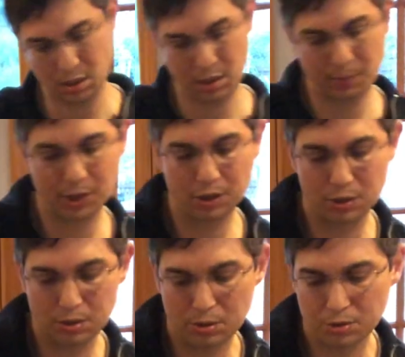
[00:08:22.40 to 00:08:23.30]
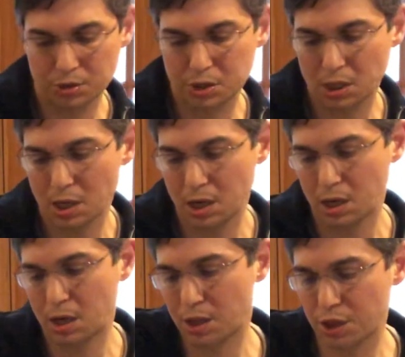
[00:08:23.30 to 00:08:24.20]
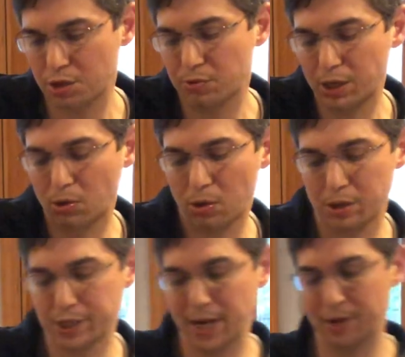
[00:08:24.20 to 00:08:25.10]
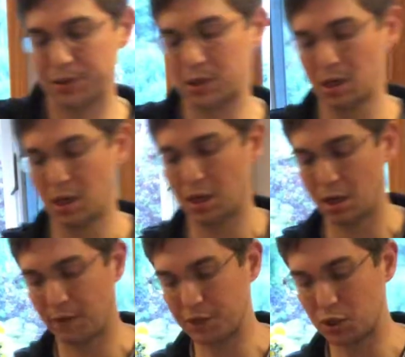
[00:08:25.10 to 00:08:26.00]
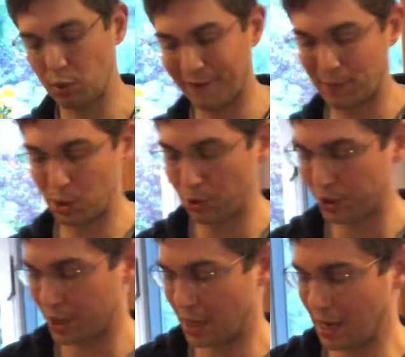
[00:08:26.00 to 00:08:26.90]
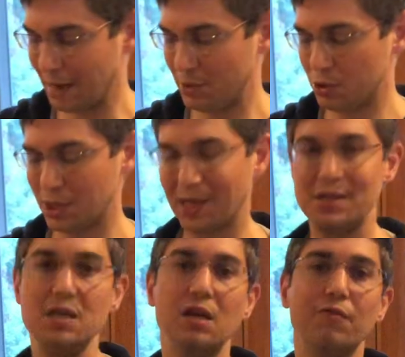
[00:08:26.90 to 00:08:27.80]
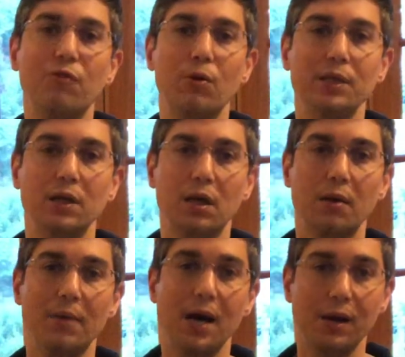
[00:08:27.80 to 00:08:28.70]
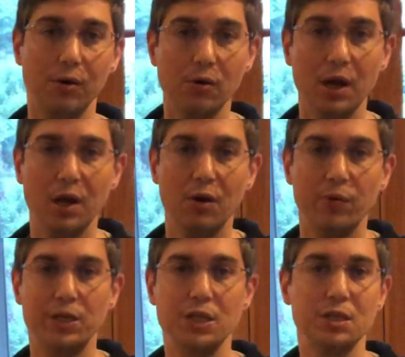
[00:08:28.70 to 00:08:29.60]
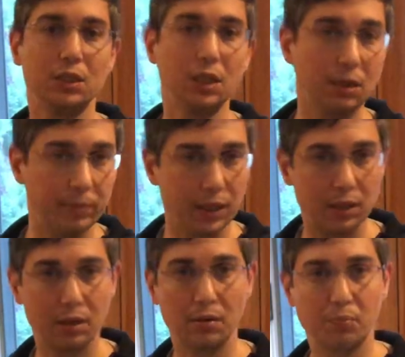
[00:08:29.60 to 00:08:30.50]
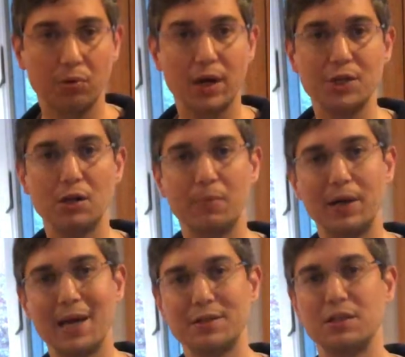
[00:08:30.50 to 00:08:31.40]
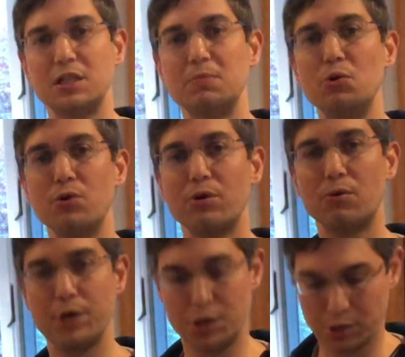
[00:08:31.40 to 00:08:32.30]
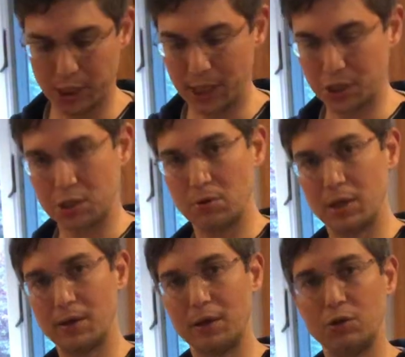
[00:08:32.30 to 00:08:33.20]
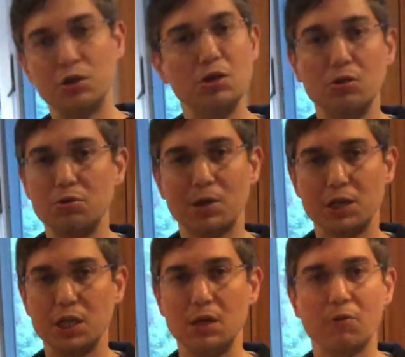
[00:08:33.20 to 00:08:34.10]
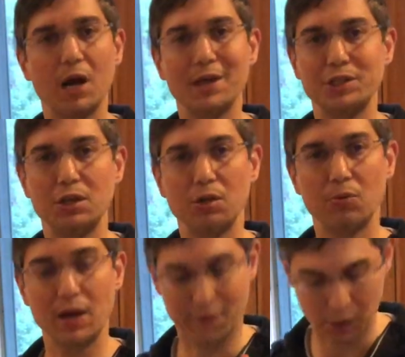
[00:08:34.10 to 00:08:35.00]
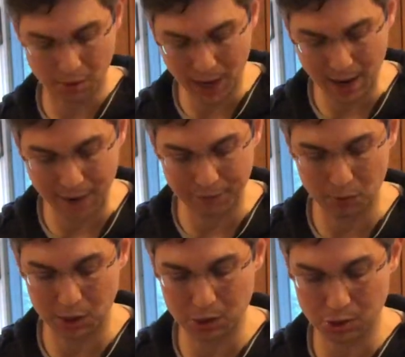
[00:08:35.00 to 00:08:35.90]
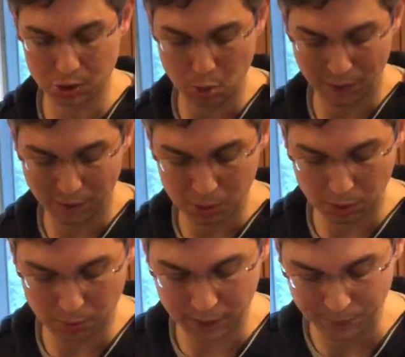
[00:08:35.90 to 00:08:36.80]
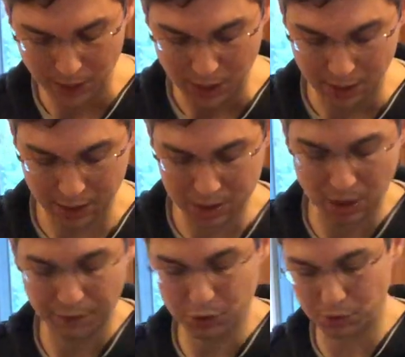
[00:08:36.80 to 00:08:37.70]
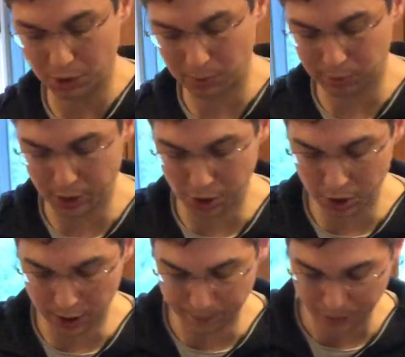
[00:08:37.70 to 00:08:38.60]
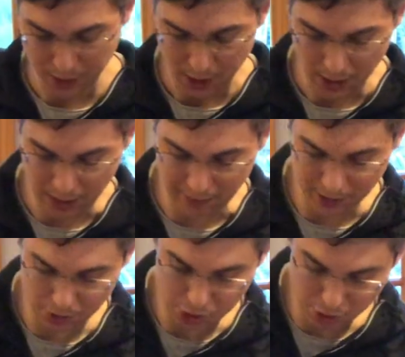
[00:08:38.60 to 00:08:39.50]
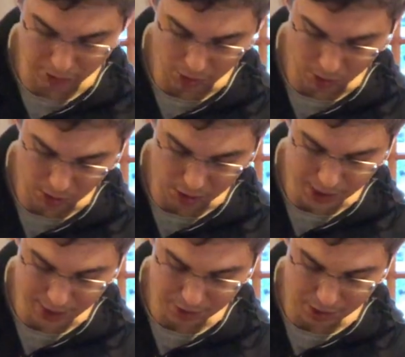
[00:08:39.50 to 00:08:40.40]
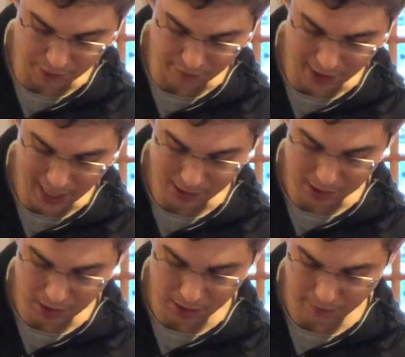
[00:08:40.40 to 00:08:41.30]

And I'm going to use 3/4 ounce of a sweet vermouth, and I'm using Antica Formula Carpano, which is a little bit pricier, but it has a smoother, richer taste to it. And you can use Martini Rossi or whatever you have. You want to use a sweet vermouth, but this stuff is really pretty good. And I'm going to use 3/4 ounces of that.